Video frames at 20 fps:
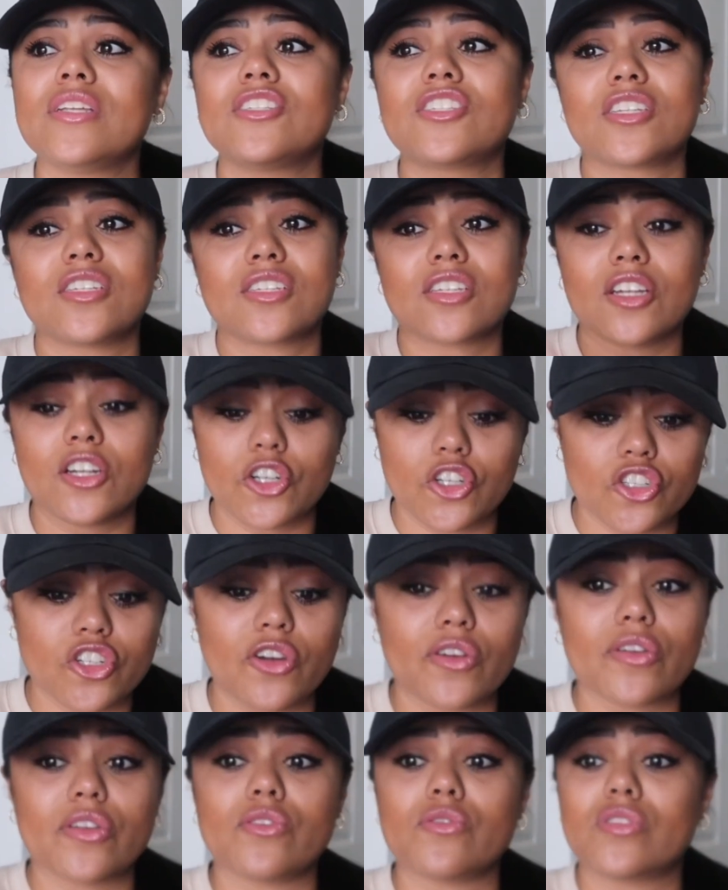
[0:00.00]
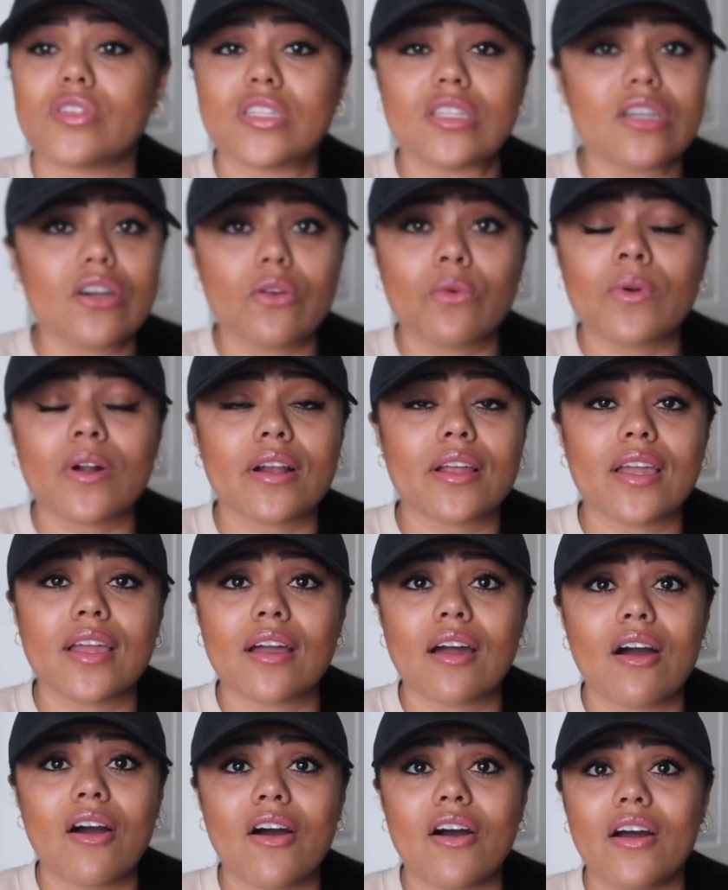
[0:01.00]
It's just gonna show you still
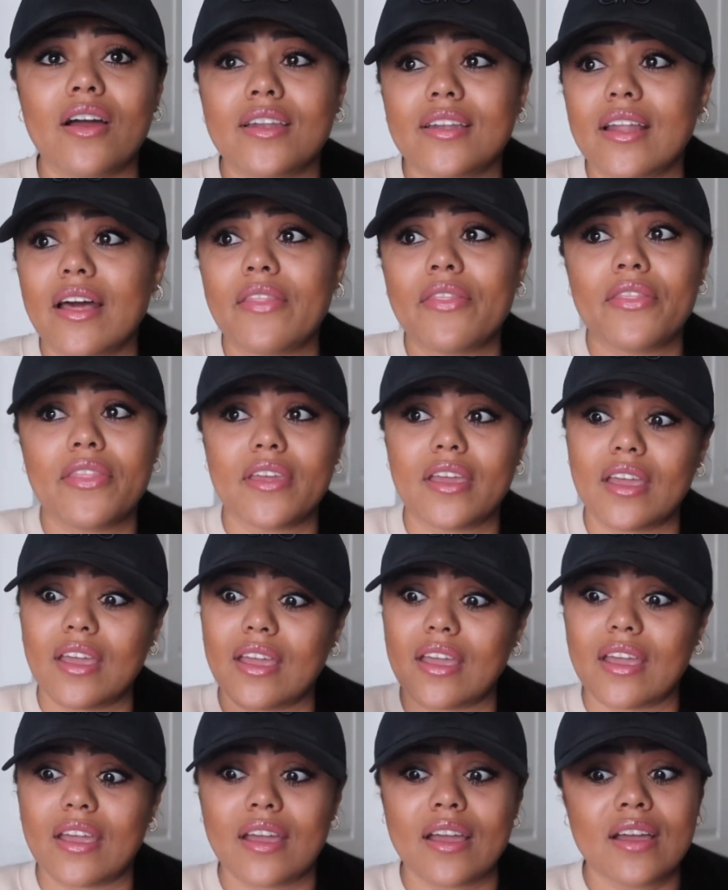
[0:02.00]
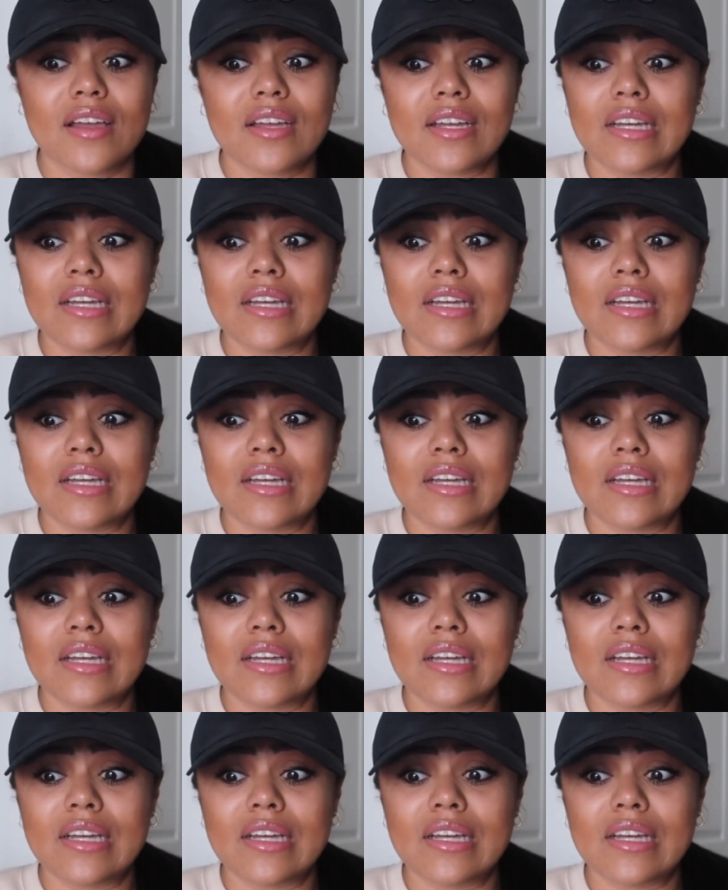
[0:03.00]
working on the,